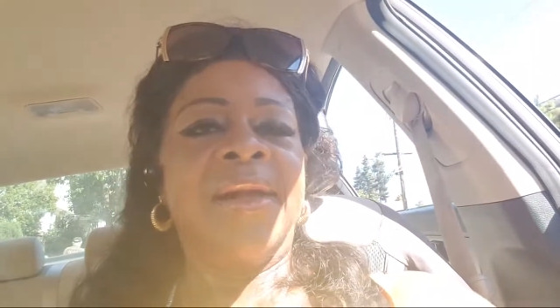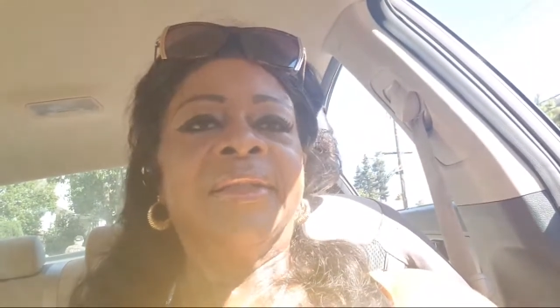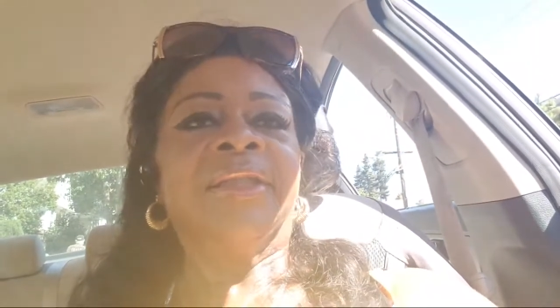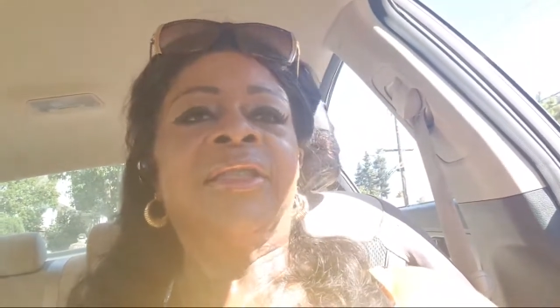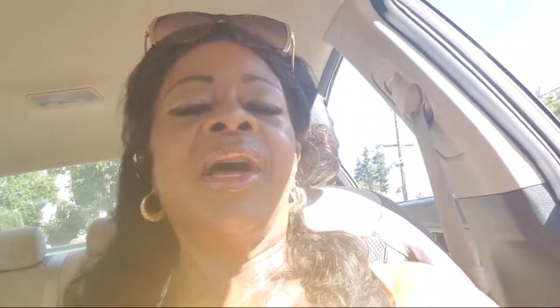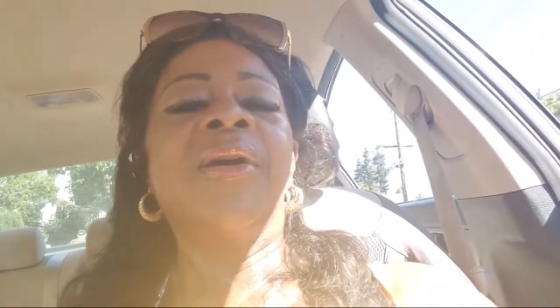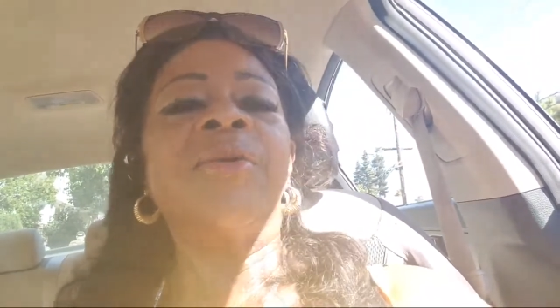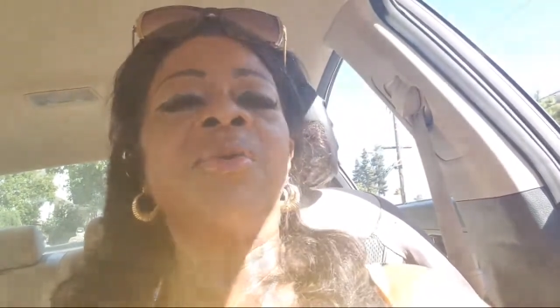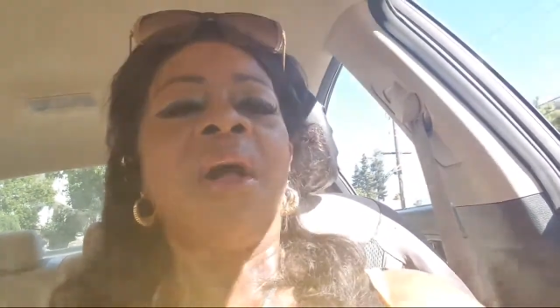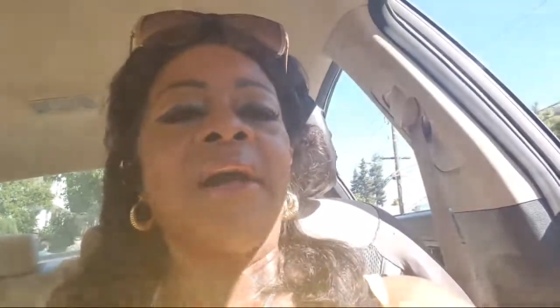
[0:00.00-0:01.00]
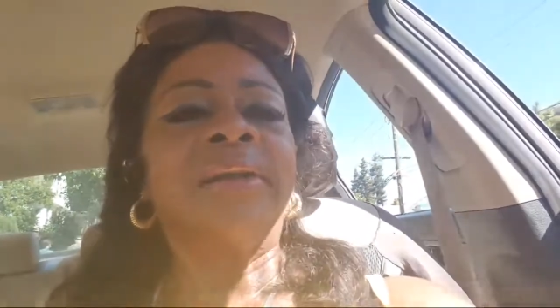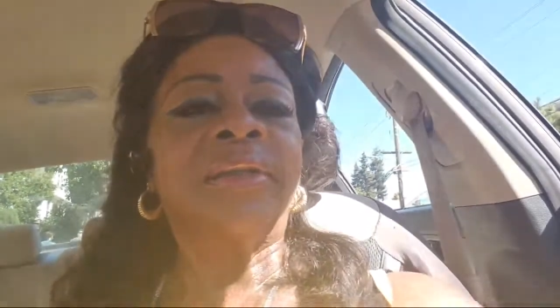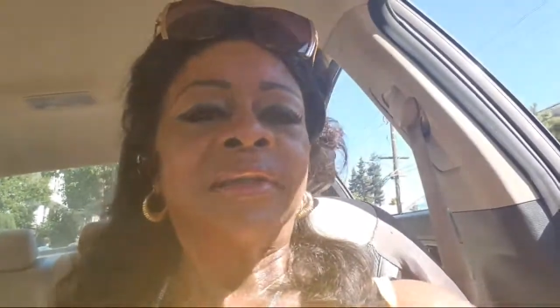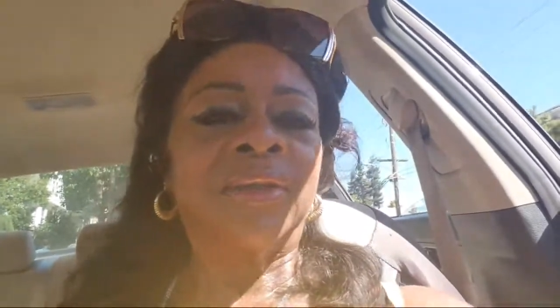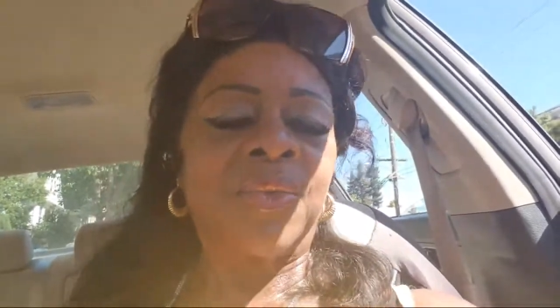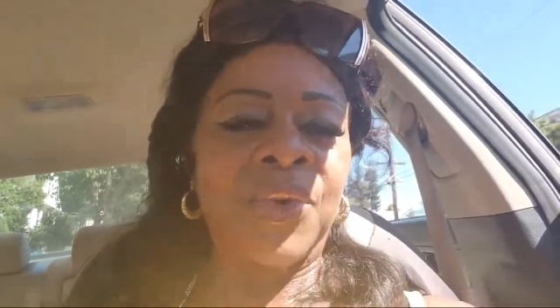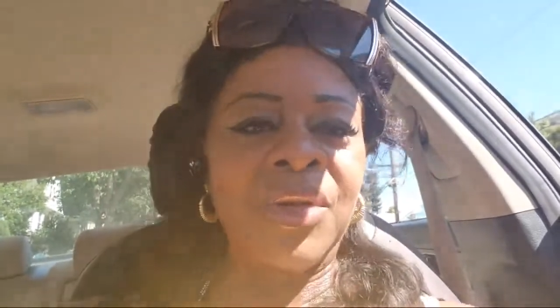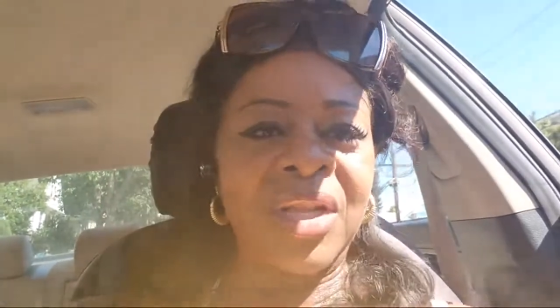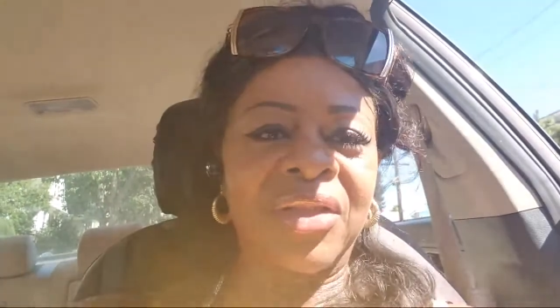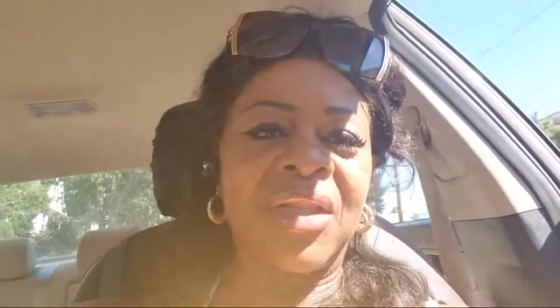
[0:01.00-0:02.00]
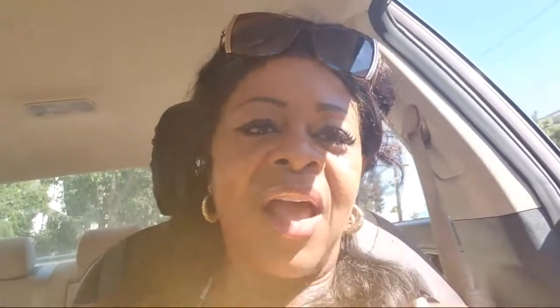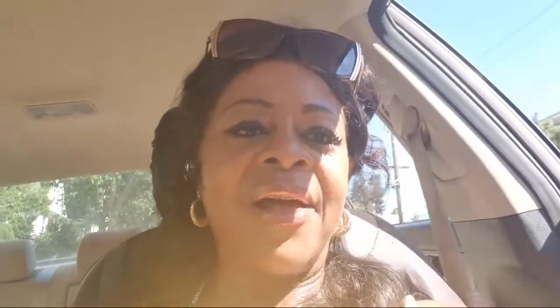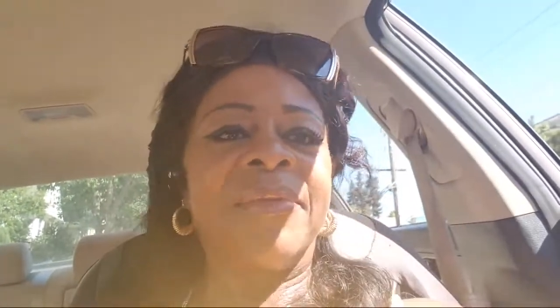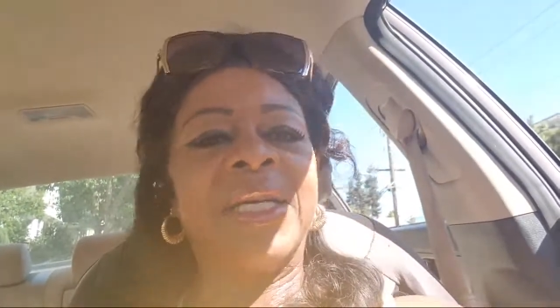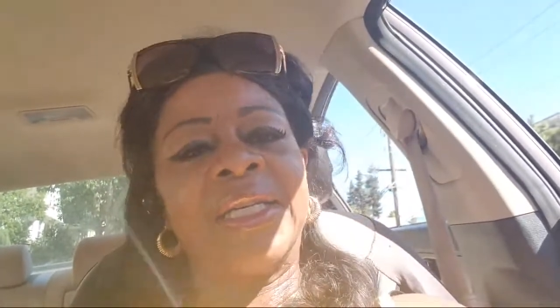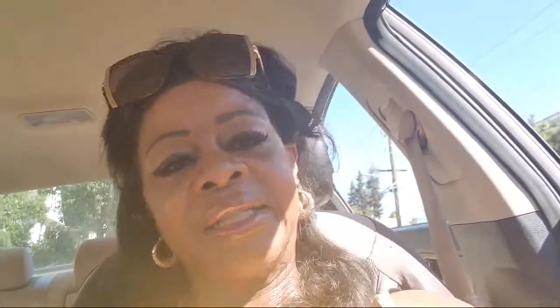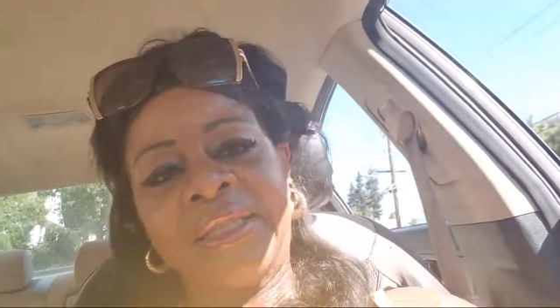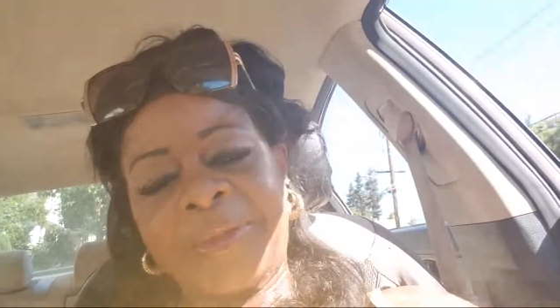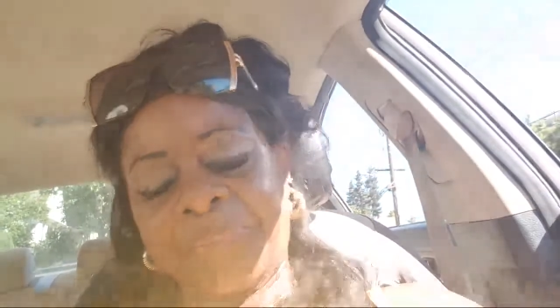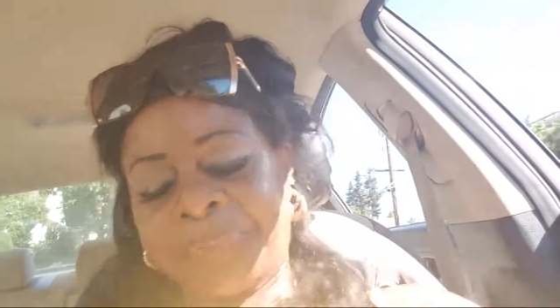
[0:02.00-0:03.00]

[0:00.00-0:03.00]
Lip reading: So, rule of thumb is